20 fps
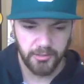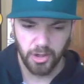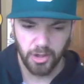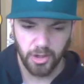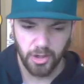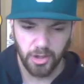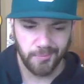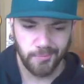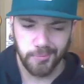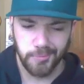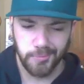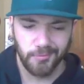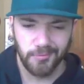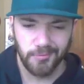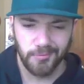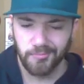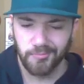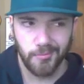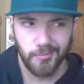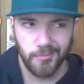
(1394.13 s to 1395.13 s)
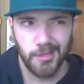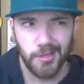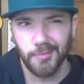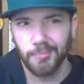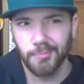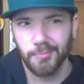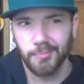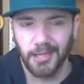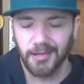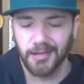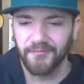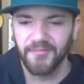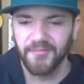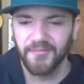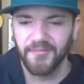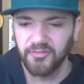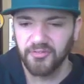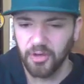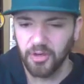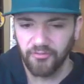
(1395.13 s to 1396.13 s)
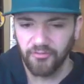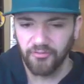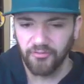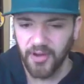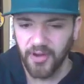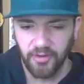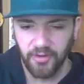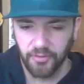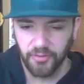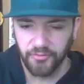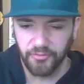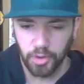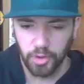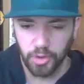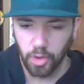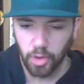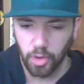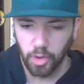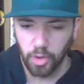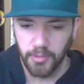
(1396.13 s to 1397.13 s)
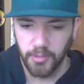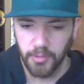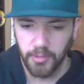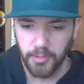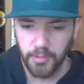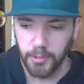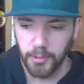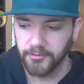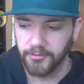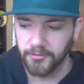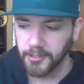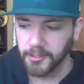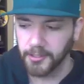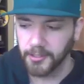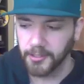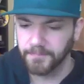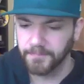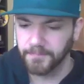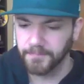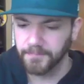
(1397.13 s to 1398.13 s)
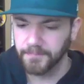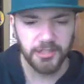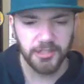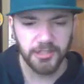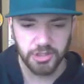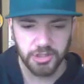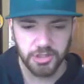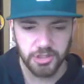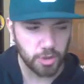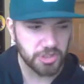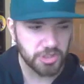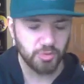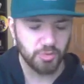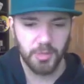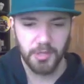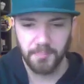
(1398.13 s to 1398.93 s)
and they're probably it'd be a 55-yard field goal from that point, I think.